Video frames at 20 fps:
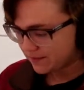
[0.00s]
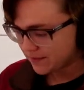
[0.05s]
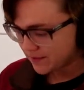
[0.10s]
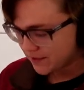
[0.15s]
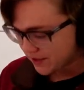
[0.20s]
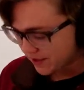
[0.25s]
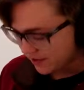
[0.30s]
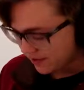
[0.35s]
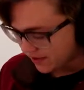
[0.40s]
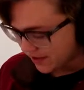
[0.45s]

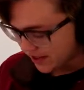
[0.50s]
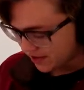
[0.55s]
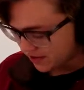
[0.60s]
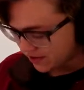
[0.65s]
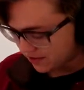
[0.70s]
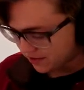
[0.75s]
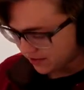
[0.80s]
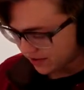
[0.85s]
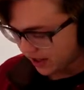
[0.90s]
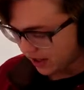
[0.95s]
But yeah,
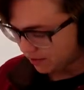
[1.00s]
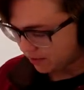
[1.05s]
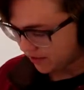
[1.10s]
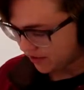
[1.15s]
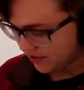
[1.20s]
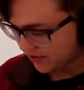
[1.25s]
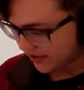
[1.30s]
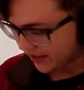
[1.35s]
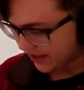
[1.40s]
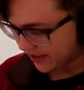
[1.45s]
so they do
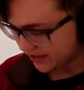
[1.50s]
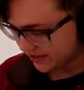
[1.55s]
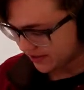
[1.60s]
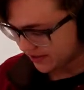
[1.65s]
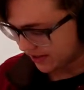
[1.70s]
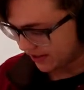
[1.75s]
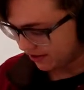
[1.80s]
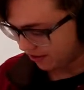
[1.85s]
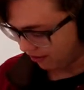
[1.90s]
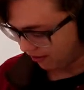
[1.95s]
a couple of
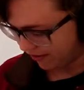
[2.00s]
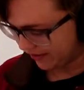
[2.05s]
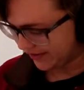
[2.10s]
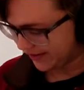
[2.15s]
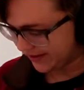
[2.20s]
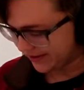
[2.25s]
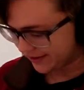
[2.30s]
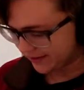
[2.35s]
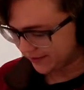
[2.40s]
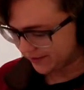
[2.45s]
things that
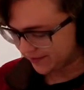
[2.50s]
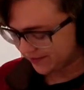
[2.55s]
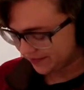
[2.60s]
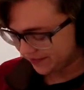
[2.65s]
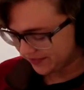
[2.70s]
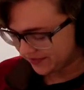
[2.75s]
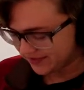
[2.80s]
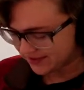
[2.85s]
Nalia,